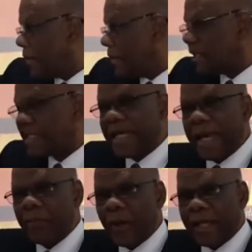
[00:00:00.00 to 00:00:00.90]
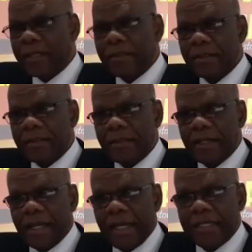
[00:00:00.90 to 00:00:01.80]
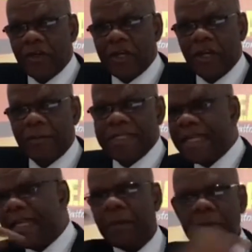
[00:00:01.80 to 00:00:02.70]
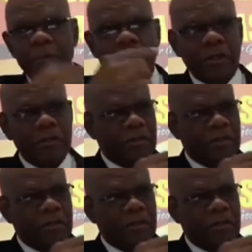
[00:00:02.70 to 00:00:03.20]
There's a time when it is going to come. Seal up the book.